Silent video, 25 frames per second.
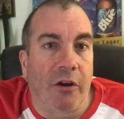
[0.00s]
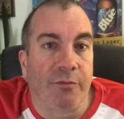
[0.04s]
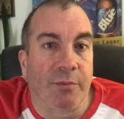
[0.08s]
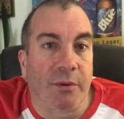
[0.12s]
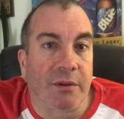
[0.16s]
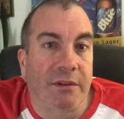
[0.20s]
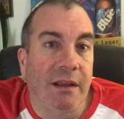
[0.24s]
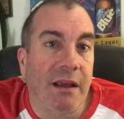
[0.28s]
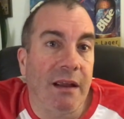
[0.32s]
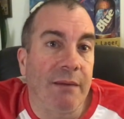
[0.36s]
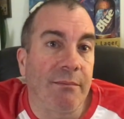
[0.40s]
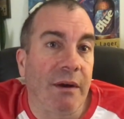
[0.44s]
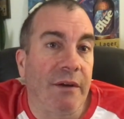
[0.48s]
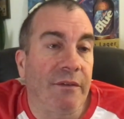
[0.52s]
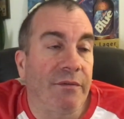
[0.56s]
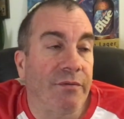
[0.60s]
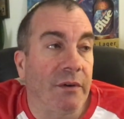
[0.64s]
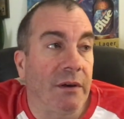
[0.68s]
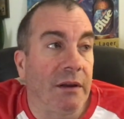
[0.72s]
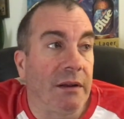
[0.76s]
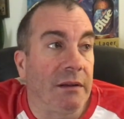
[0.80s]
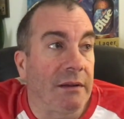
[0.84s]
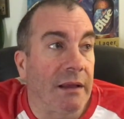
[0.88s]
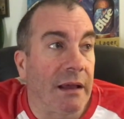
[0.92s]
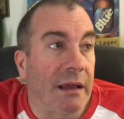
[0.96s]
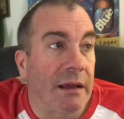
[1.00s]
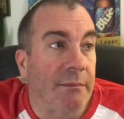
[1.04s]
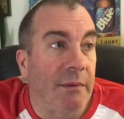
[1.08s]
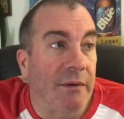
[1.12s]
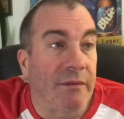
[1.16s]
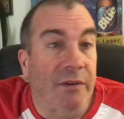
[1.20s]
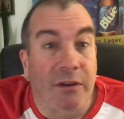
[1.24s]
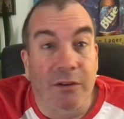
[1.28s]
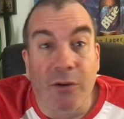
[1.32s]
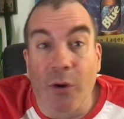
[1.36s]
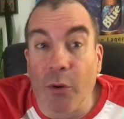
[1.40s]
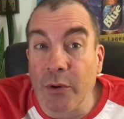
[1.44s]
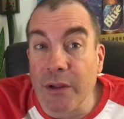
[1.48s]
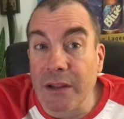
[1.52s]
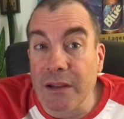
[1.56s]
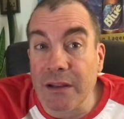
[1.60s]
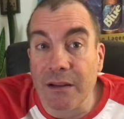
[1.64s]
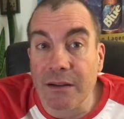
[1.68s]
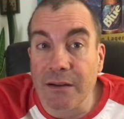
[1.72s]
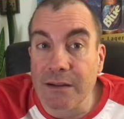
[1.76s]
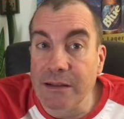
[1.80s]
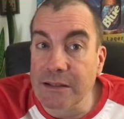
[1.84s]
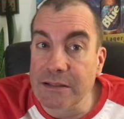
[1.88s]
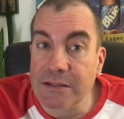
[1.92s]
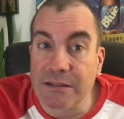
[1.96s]
But then my friend
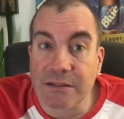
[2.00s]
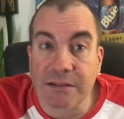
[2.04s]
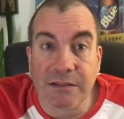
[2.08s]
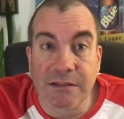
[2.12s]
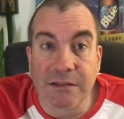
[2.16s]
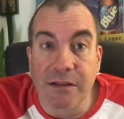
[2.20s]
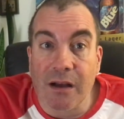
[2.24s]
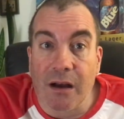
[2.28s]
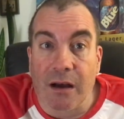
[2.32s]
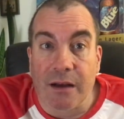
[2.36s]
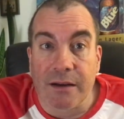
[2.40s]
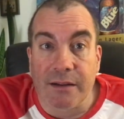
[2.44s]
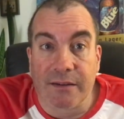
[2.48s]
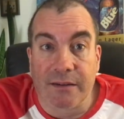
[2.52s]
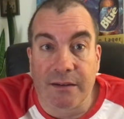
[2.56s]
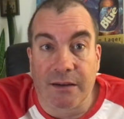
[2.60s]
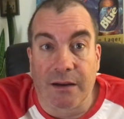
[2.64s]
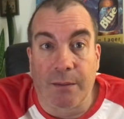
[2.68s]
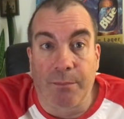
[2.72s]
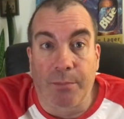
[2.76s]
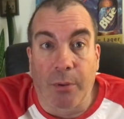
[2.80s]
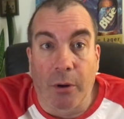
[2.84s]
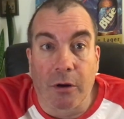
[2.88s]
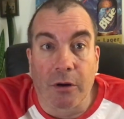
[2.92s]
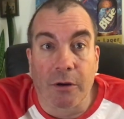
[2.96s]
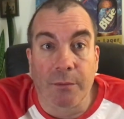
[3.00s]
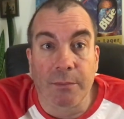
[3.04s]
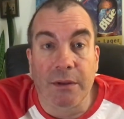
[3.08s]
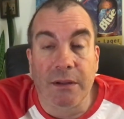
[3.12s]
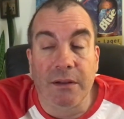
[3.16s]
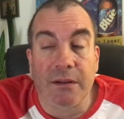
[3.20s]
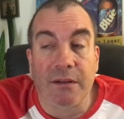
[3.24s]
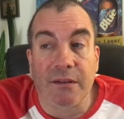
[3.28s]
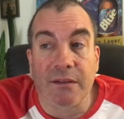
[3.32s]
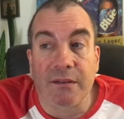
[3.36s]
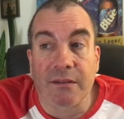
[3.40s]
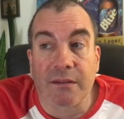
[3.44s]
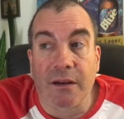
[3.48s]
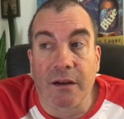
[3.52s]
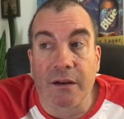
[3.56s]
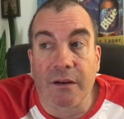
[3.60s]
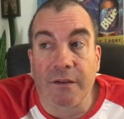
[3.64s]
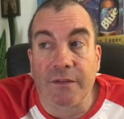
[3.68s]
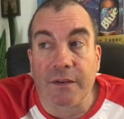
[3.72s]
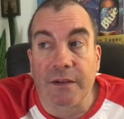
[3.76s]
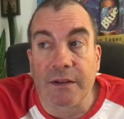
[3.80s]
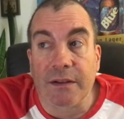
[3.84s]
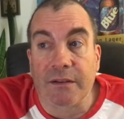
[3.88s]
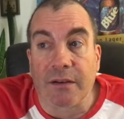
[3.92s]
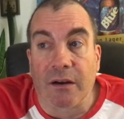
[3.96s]
Tony, he's not. He's in an apartment and stuff.
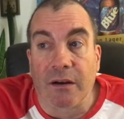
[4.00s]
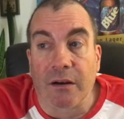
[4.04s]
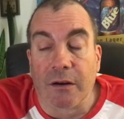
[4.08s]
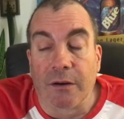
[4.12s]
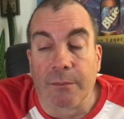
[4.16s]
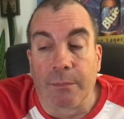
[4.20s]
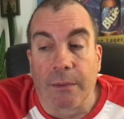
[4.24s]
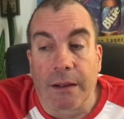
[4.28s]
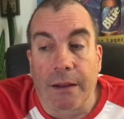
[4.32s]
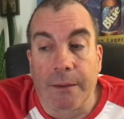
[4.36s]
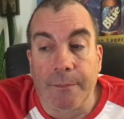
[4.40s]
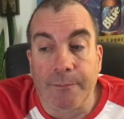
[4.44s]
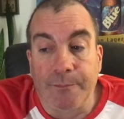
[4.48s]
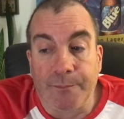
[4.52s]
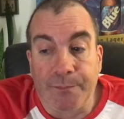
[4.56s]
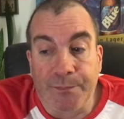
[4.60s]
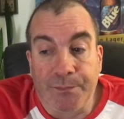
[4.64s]
And it's hard, man.